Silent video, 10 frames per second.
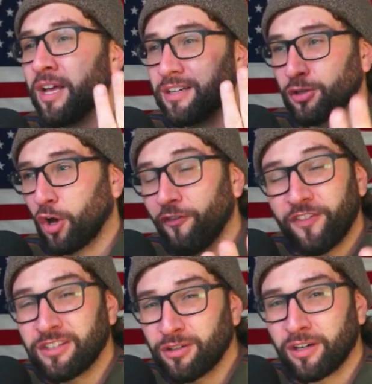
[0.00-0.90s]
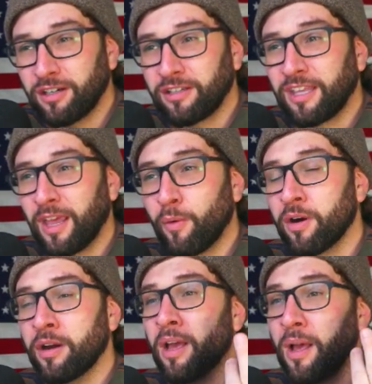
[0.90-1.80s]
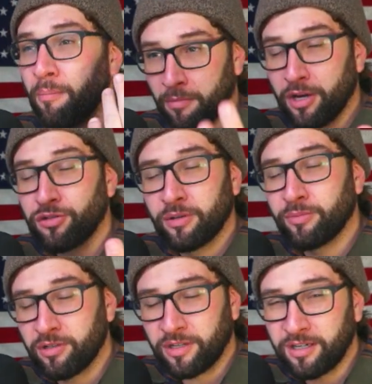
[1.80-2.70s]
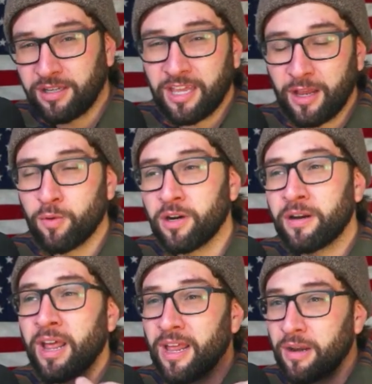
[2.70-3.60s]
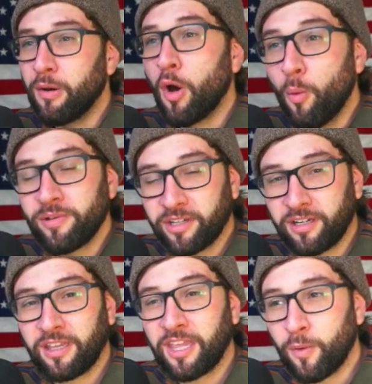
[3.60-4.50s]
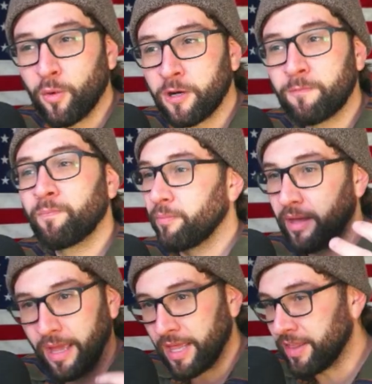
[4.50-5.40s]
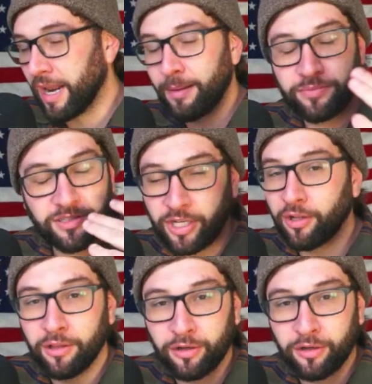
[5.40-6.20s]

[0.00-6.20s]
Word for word: dolphins are a good keyword, mushrooms are a good keyword, gnome is a good keyword, and then I'm still learning